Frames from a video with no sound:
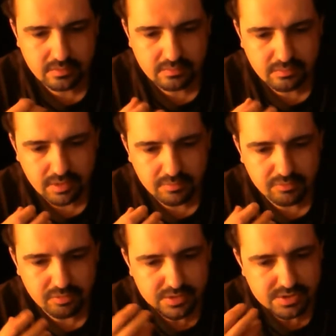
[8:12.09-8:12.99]
right up
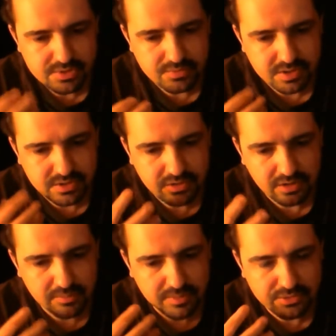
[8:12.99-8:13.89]
front, sweet
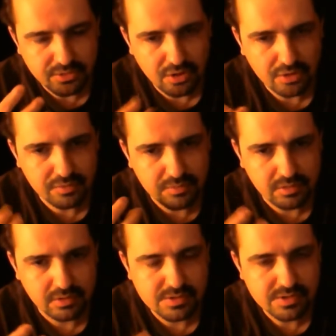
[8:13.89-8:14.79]
caramel toffee
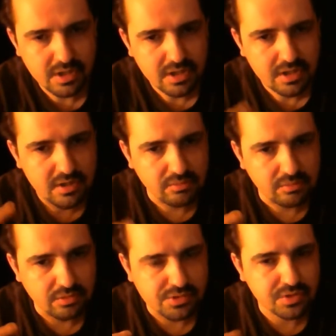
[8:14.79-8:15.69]
malts.
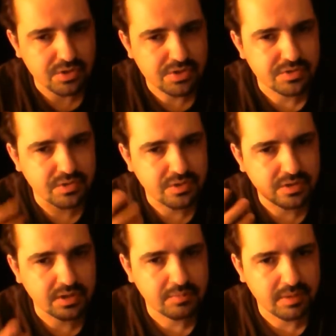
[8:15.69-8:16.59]
Rolls across your
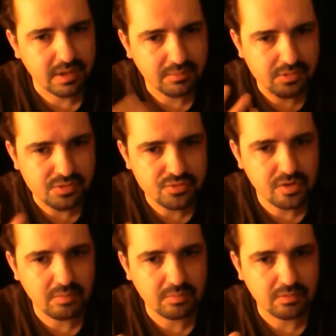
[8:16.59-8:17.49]
tongue, pick up those
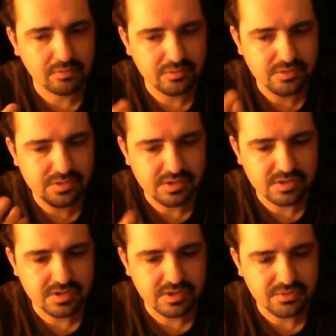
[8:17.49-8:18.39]
tropical fruits, the
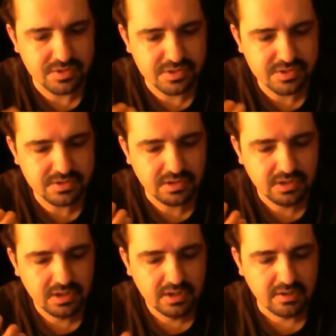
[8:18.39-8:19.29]
citrus,
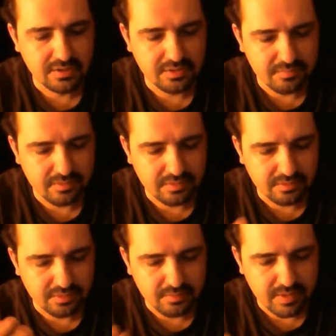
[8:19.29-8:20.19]

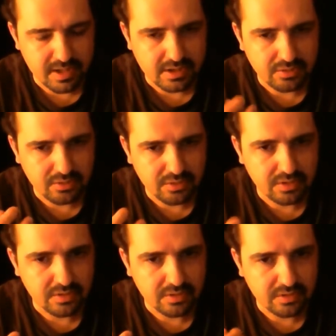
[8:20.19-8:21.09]
the mango,
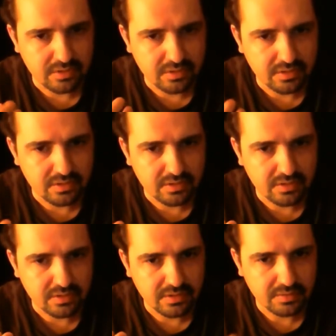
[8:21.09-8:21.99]

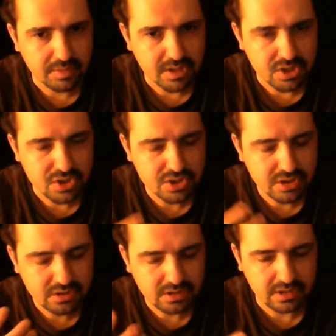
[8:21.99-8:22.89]
the peach
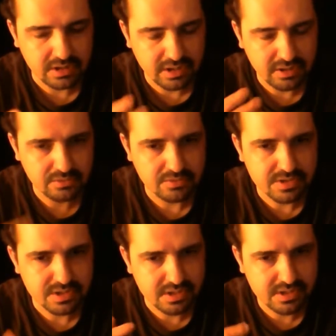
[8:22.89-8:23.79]
kind of
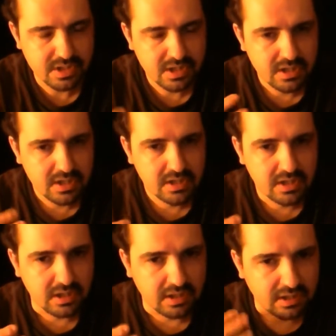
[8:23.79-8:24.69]
characteristics,
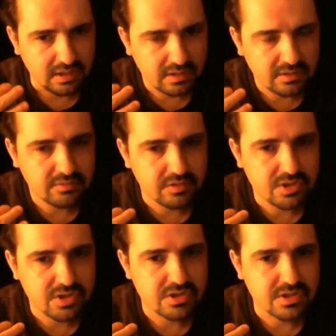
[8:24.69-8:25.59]
and then
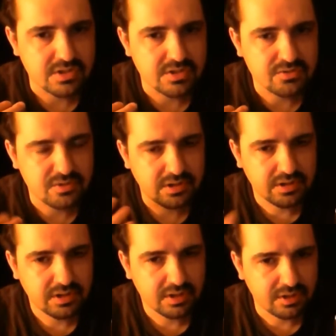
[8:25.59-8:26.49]
finishes nice and
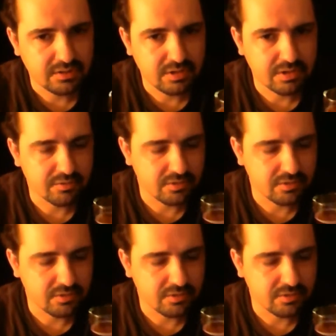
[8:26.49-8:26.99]
dry, and you're ready for